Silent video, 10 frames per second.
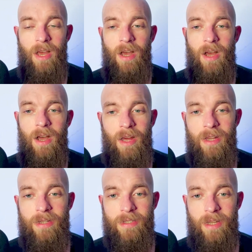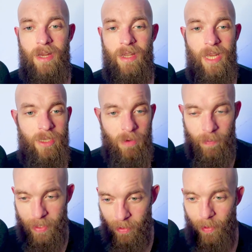and like you've
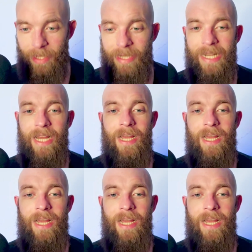been doing.